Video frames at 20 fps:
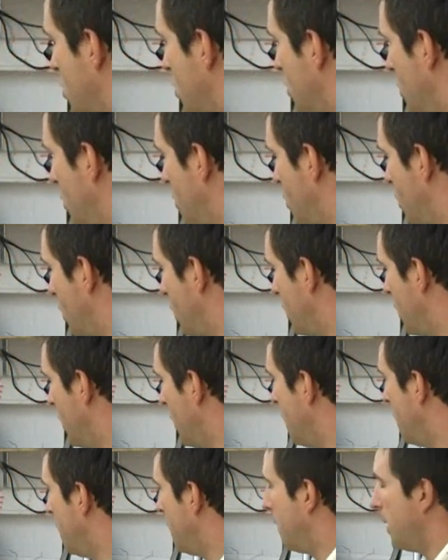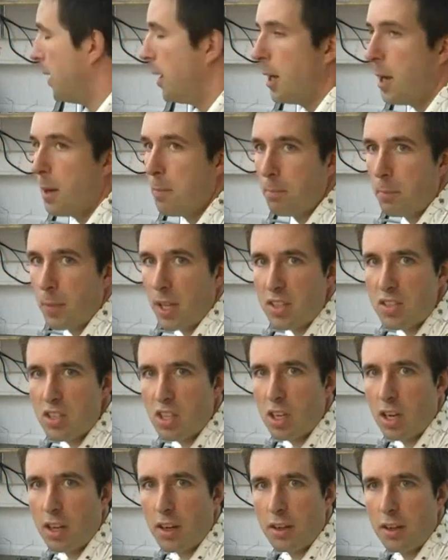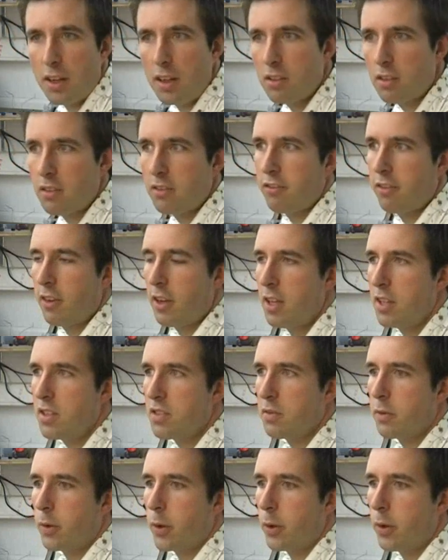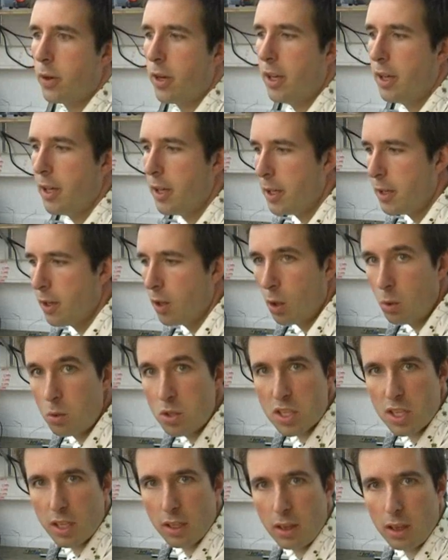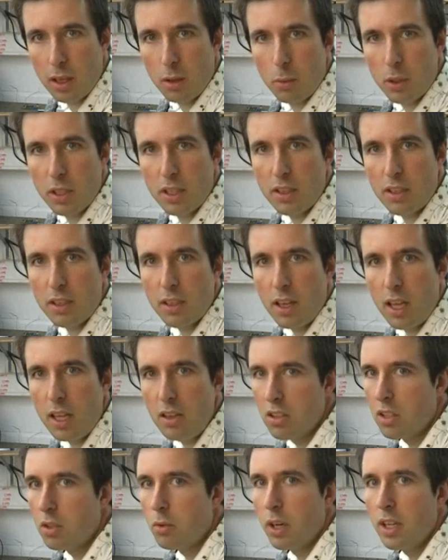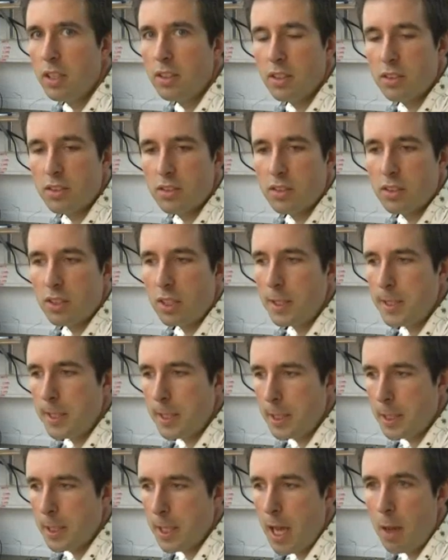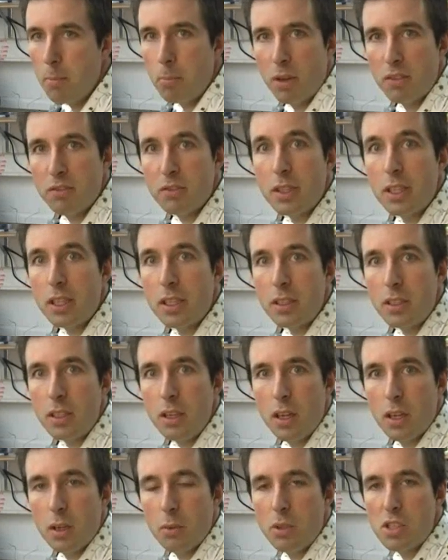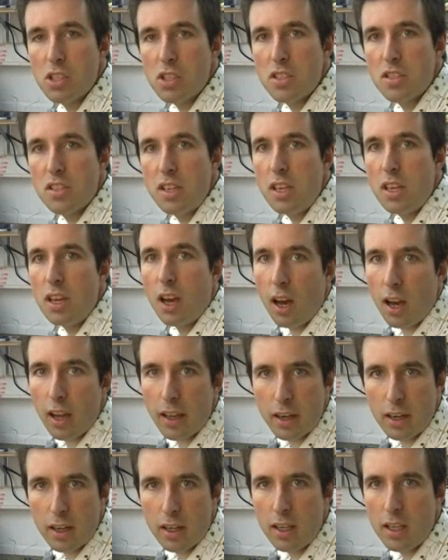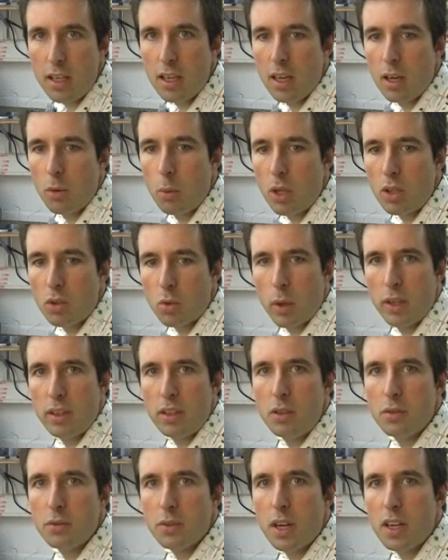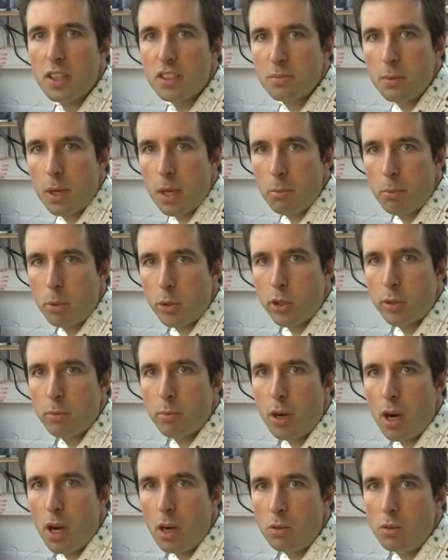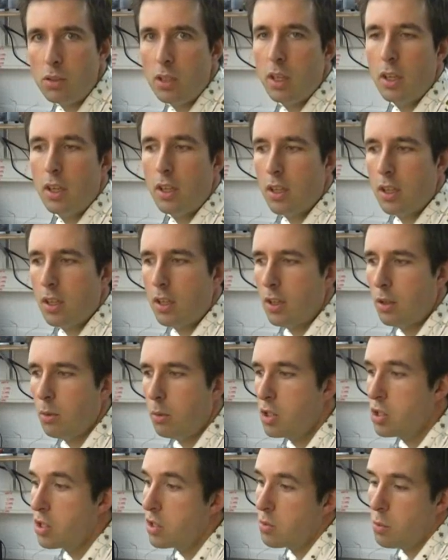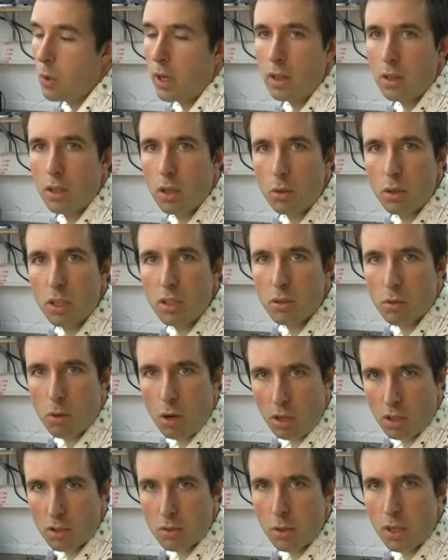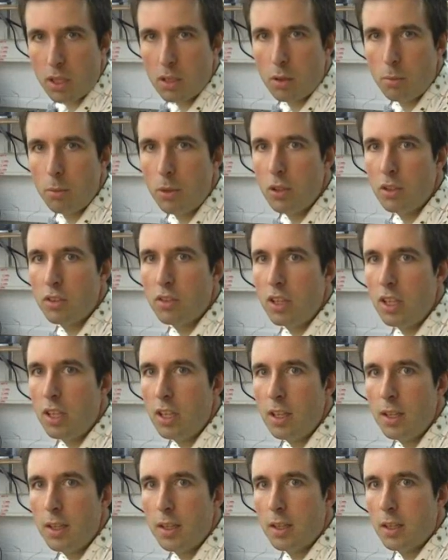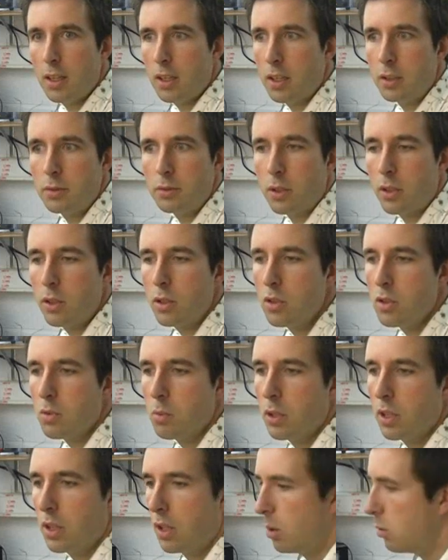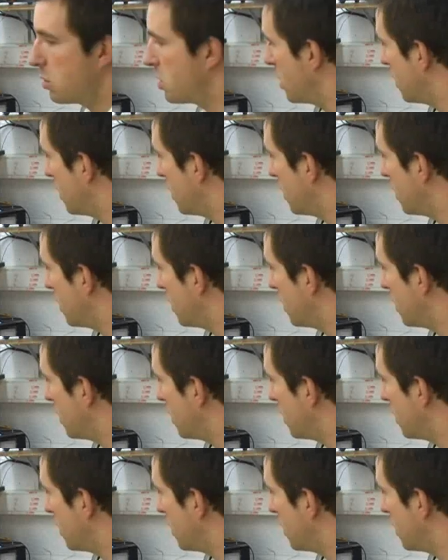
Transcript: solution. It's got an interface for a load cell with an integrated amplifier, which is the INA 125 by Burr Brown, which is well known in the rocketry community for use with load